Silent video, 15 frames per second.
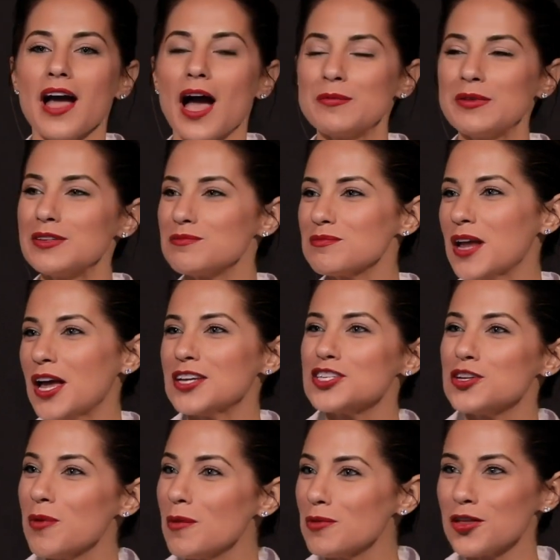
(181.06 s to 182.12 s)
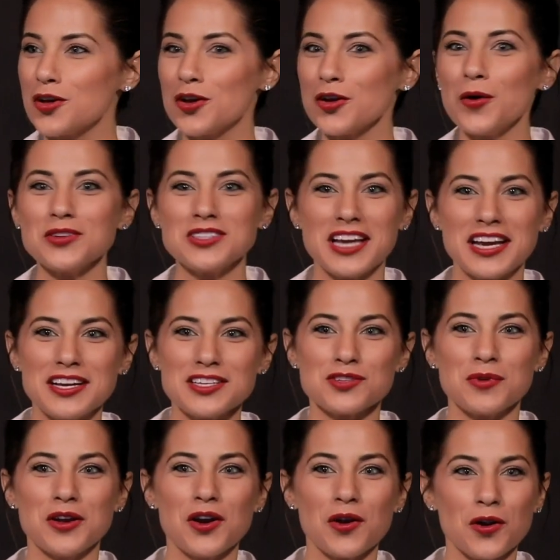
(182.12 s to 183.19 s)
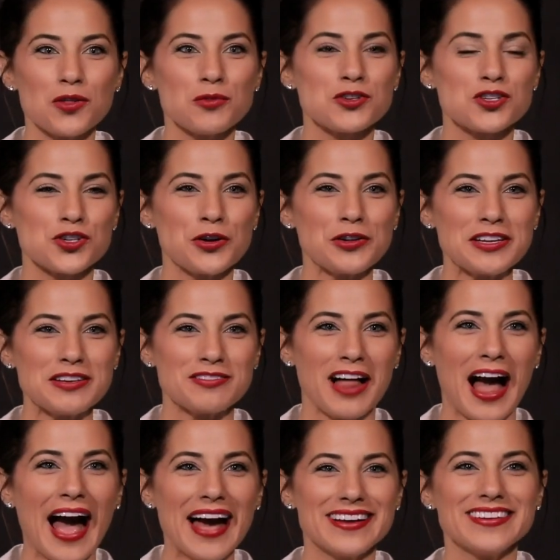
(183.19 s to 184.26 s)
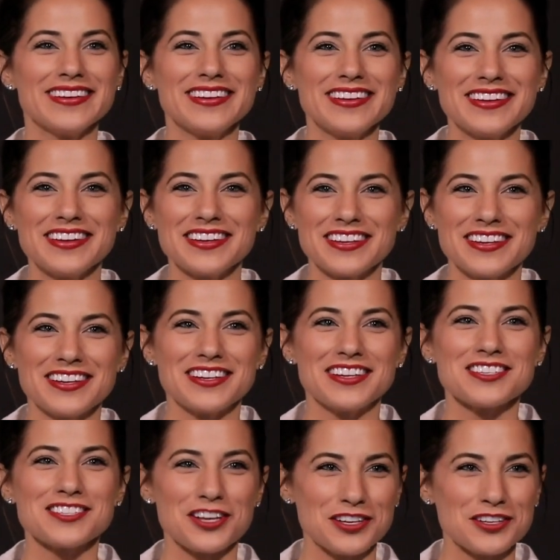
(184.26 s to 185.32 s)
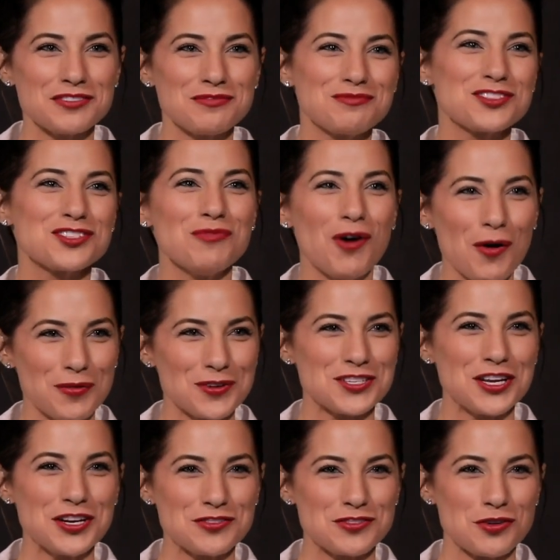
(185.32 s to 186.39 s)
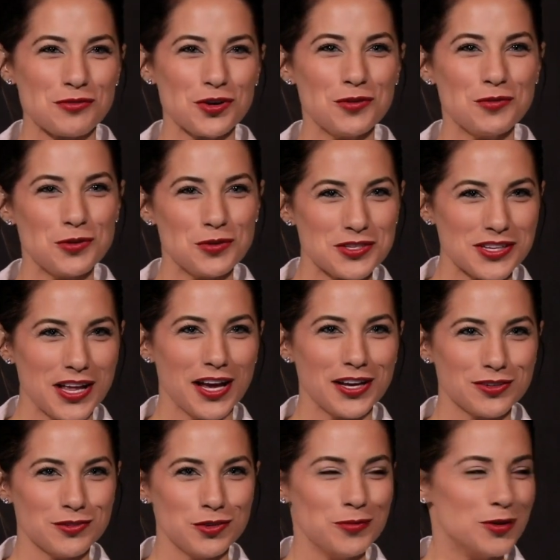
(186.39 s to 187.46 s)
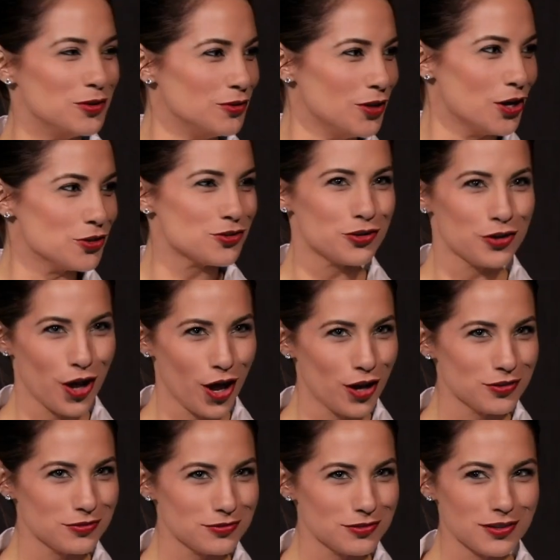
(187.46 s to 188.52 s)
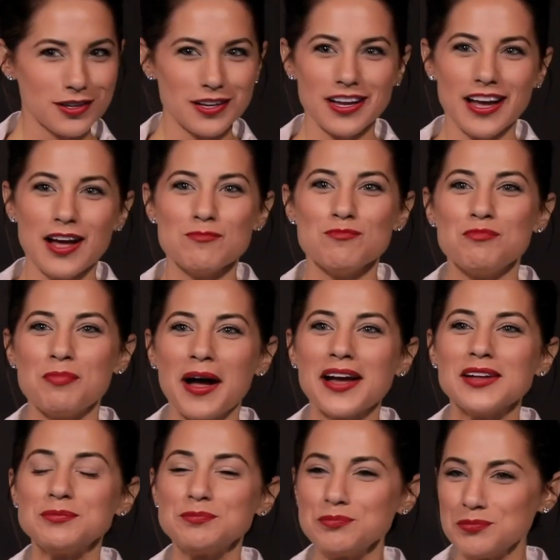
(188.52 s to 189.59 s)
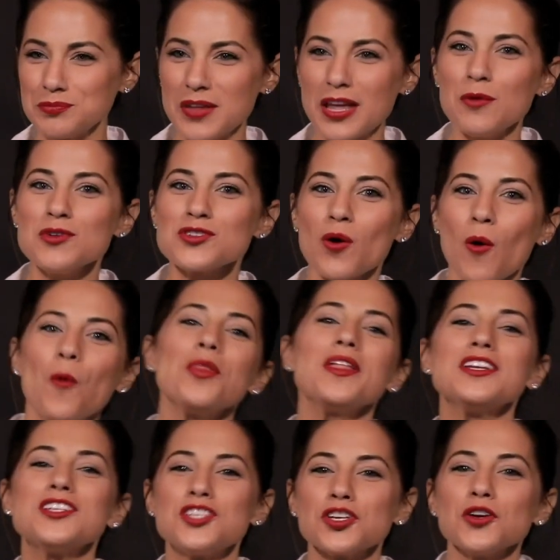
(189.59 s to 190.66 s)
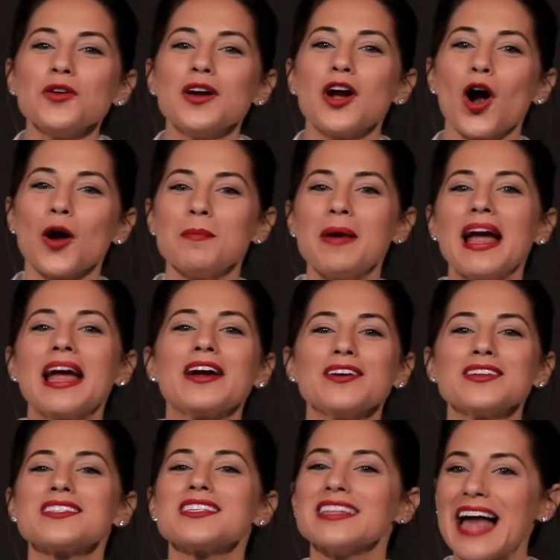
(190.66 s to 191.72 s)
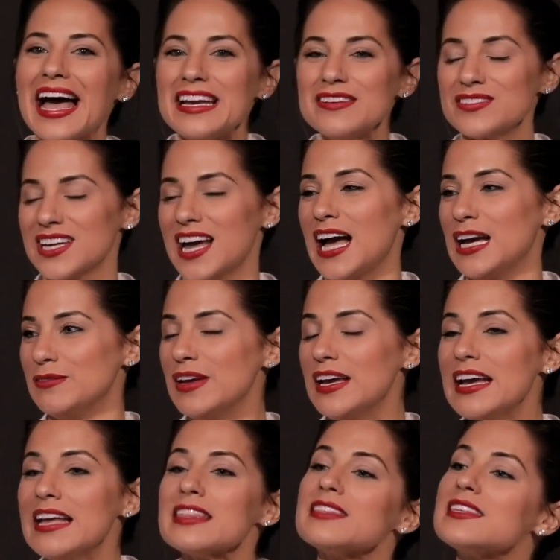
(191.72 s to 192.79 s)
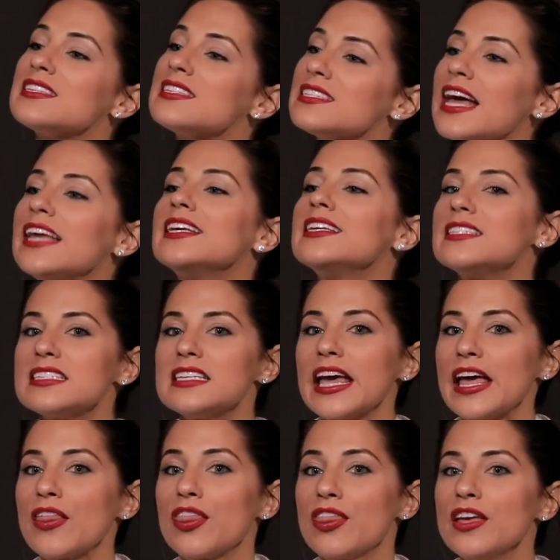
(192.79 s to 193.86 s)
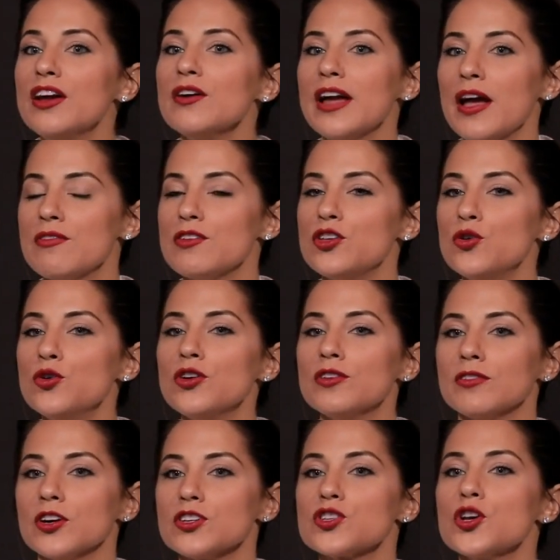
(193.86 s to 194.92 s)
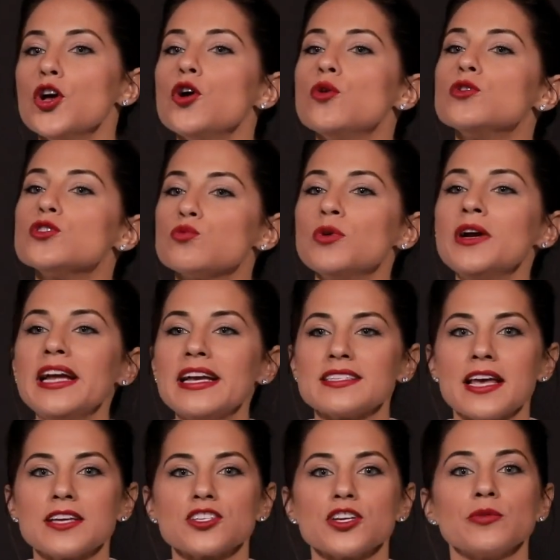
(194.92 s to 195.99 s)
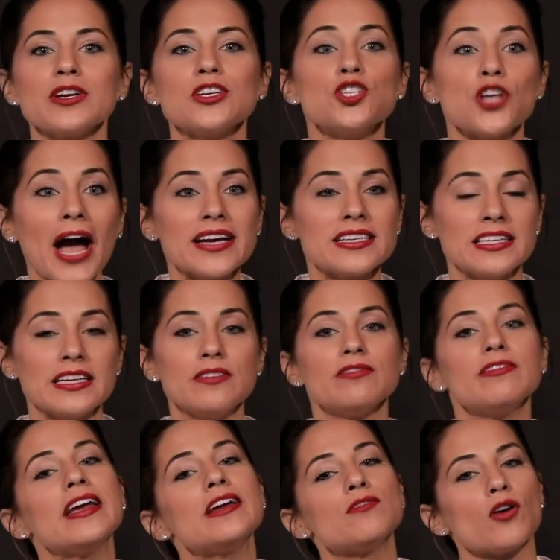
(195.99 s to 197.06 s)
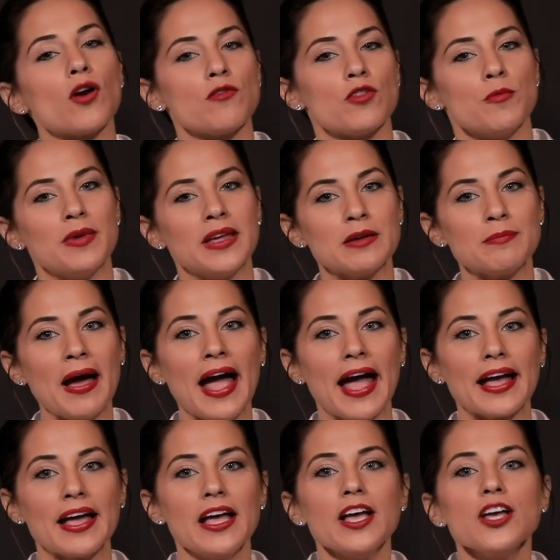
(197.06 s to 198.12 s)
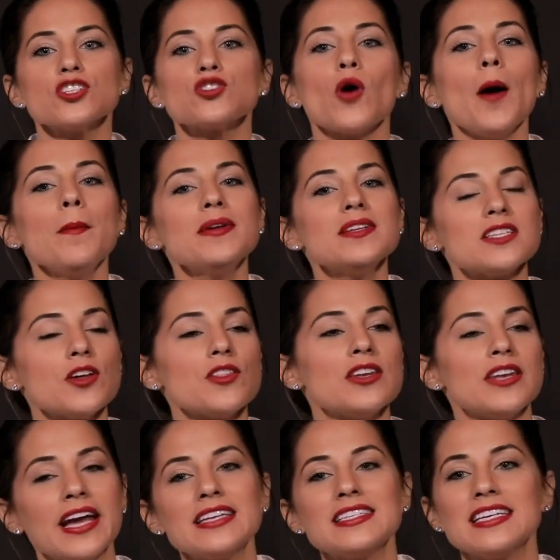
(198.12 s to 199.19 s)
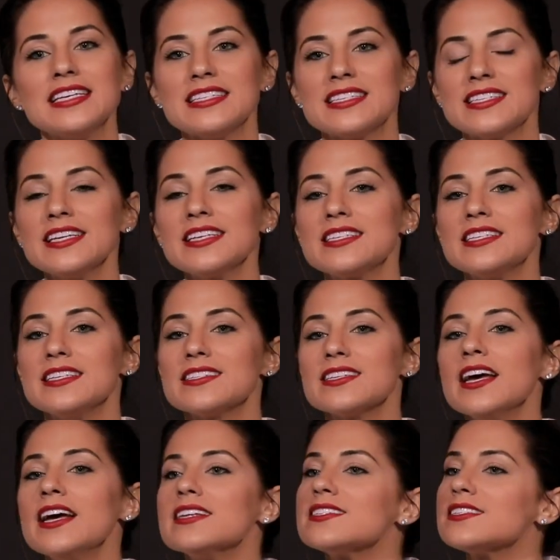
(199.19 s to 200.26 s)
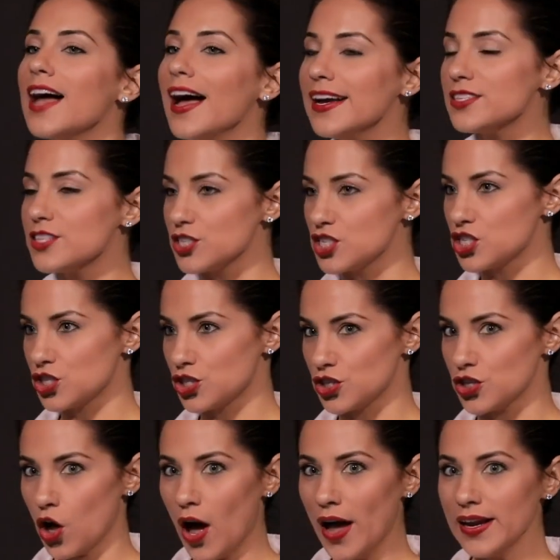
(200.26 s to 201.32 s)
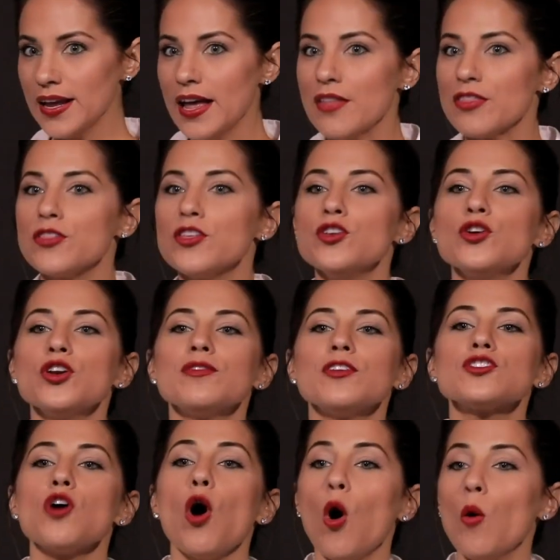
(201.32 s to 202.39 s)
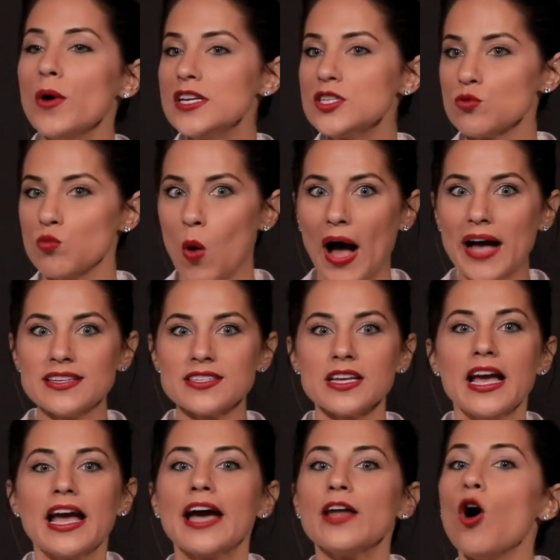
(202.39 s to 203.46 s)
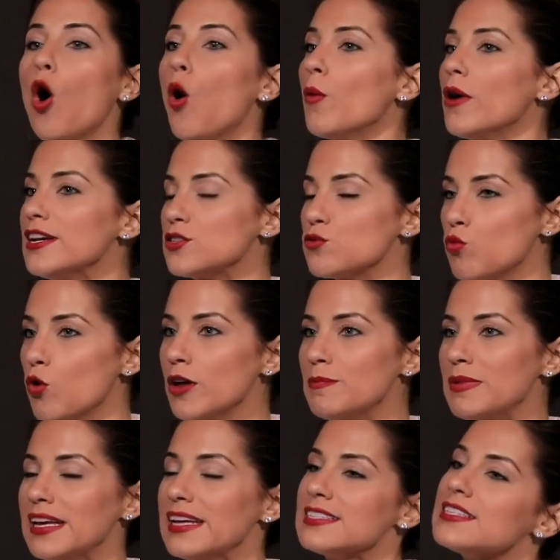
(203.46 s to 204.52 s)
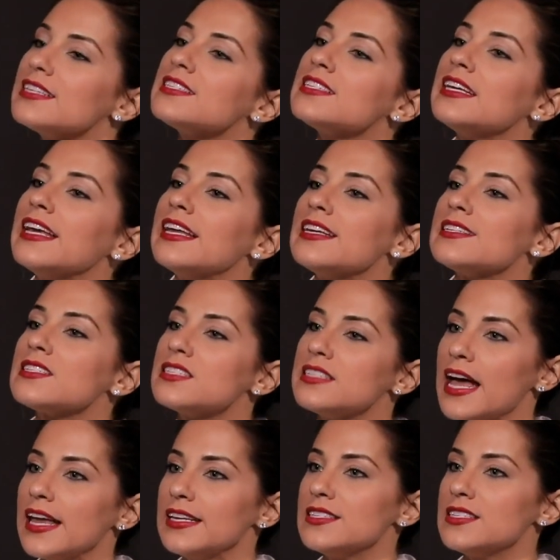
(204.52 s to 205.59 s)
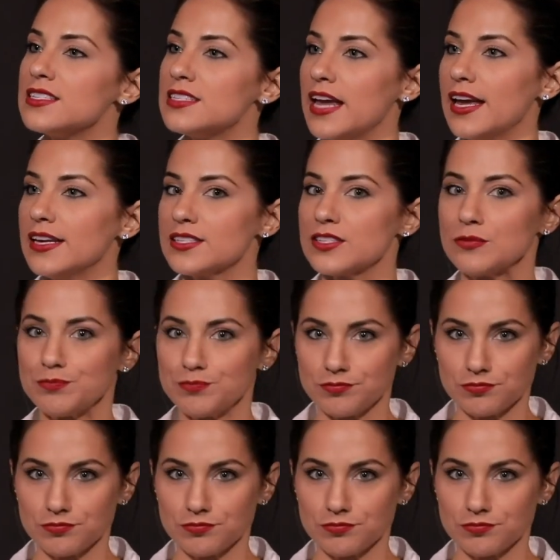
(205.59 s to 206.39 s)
I mean, do you remember the good old days when Earth was surely flat? There's like a small percentage of the room who was like, you mean yesterday? But it was only during our parents' lifetime that the steady state theory of the universe was reassessed and rejected in favor of the Big Bang. So up until the 1960s, scientists thought that the universe always was and always would be existing in a steady state.